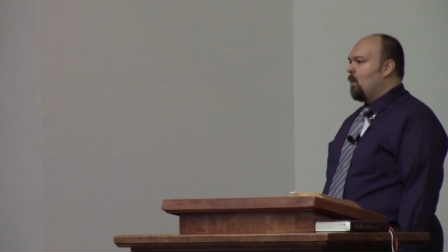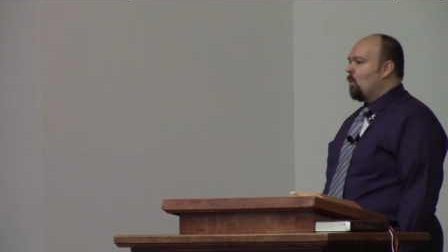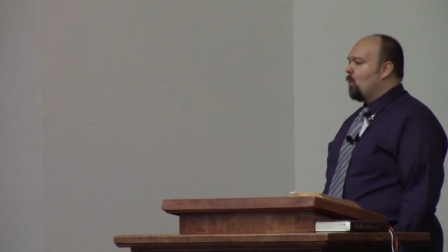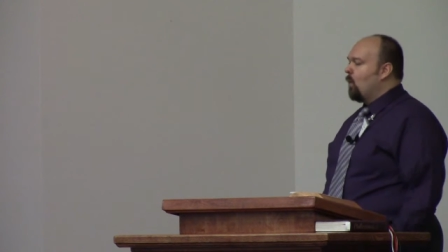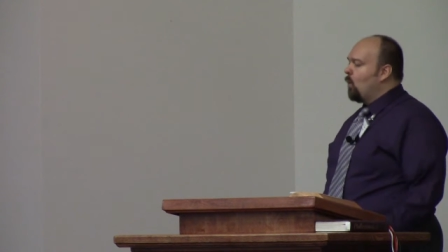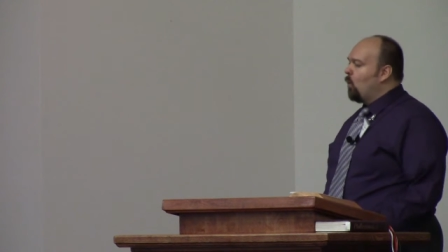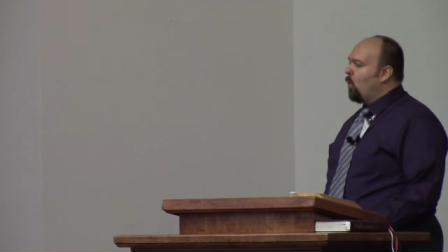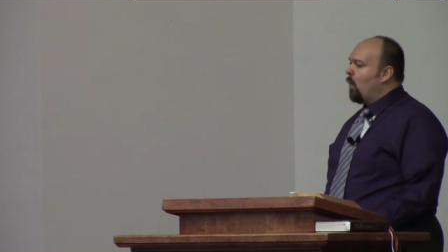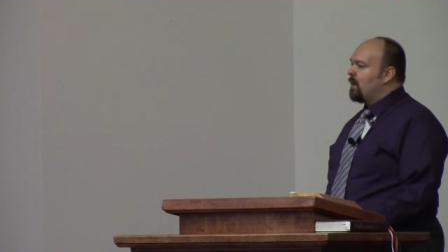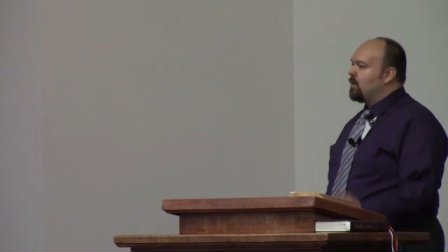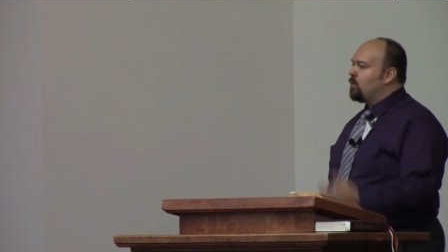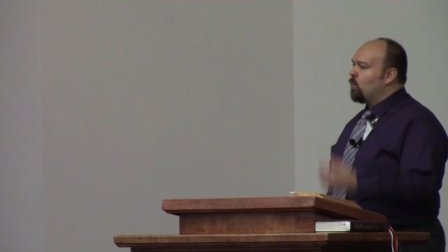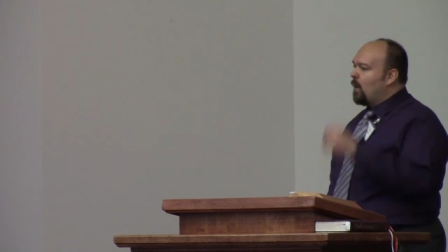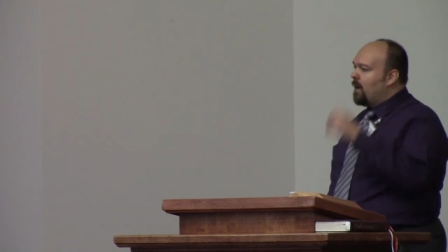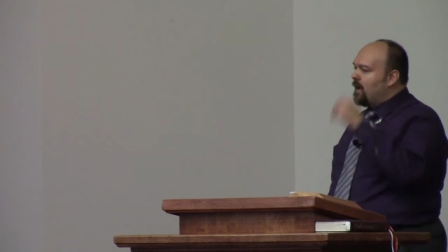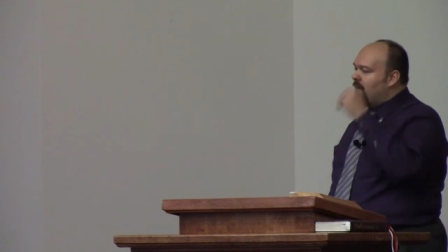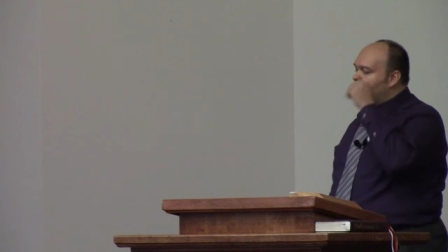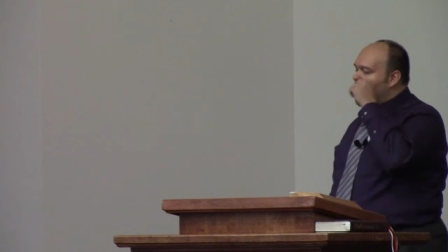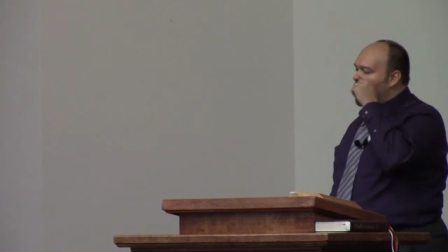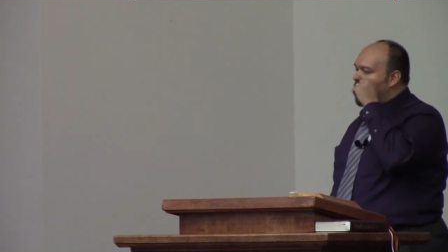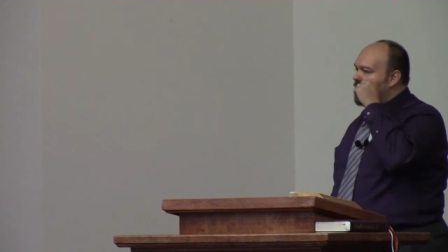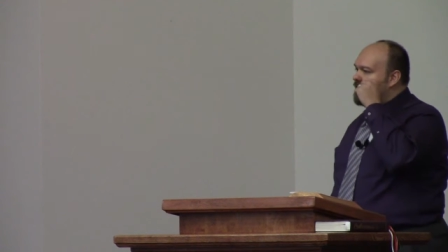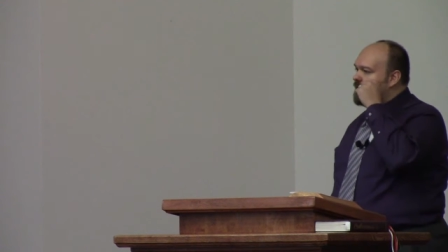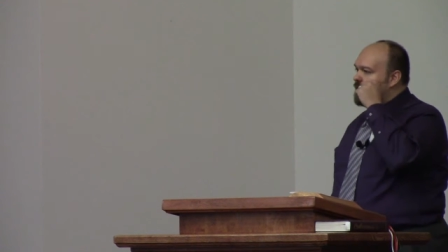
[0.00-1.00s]
Well, what way
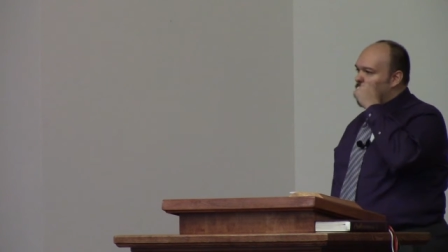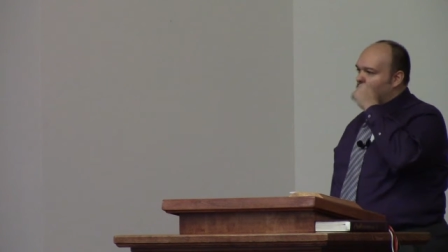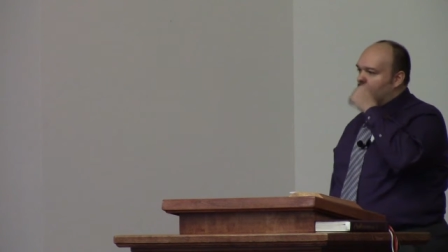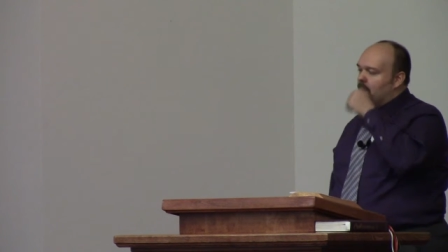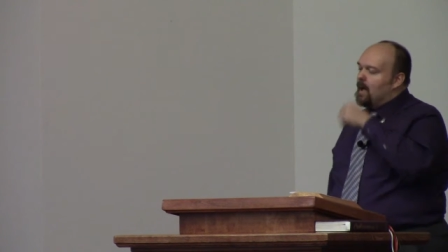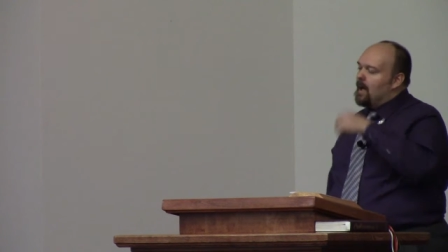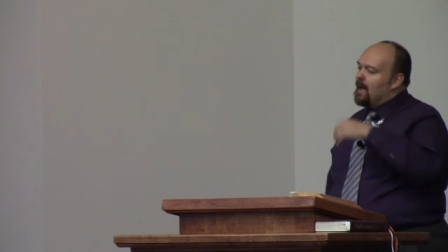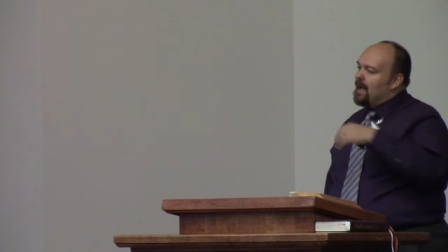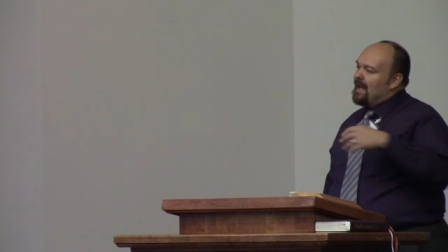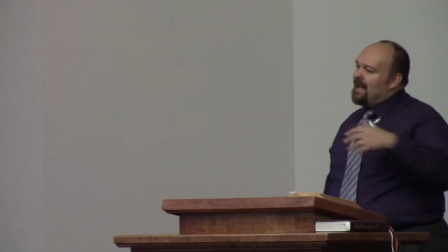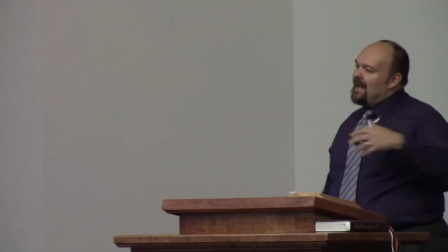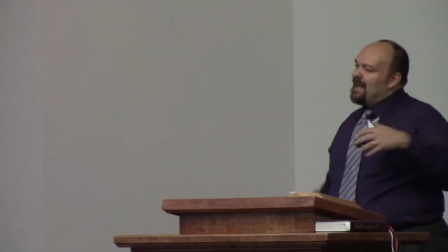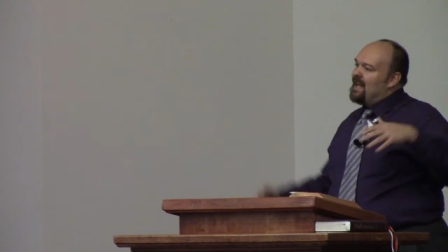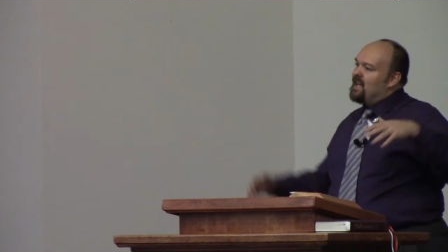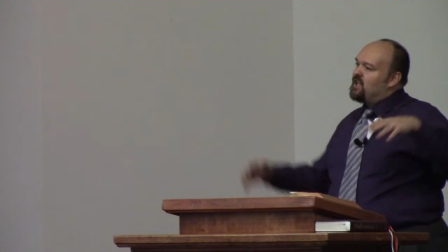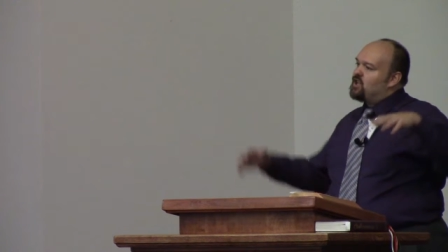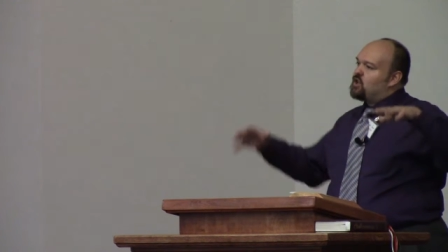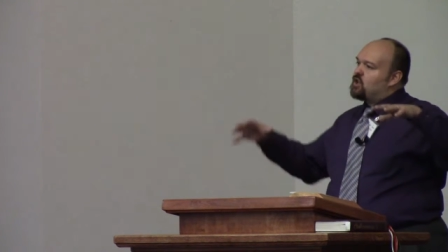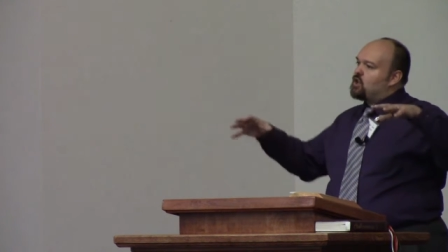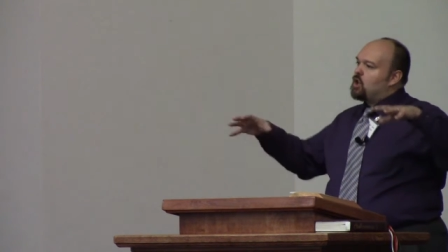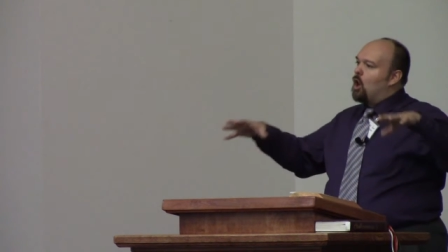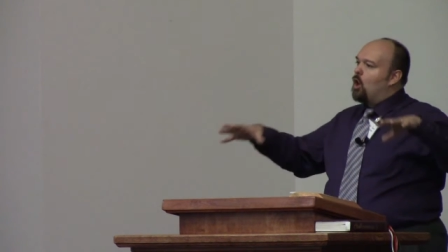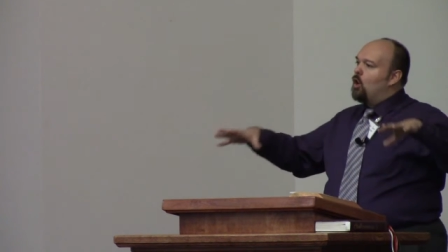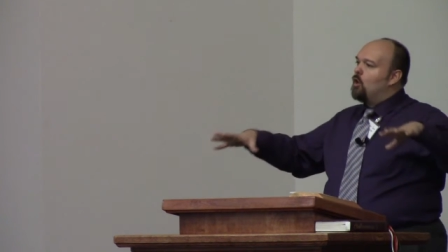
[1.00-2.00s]
did he do it? He
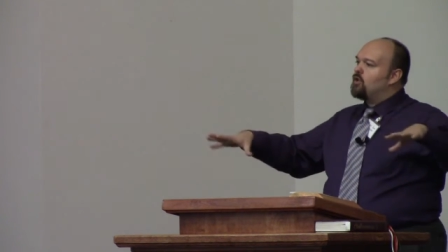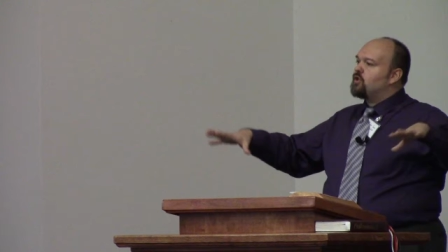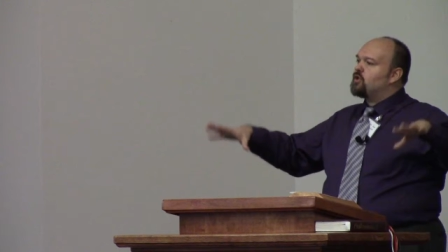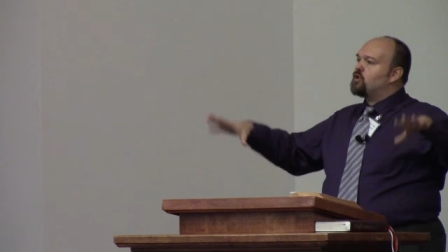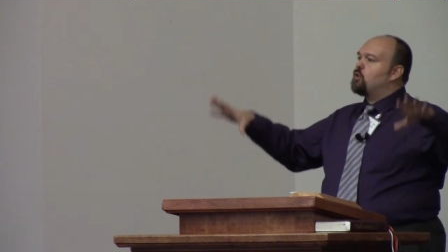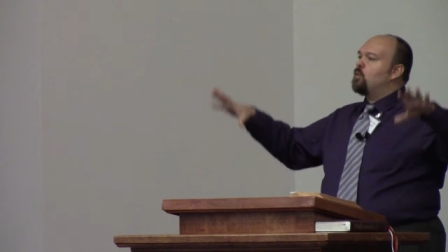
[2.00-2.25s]
chose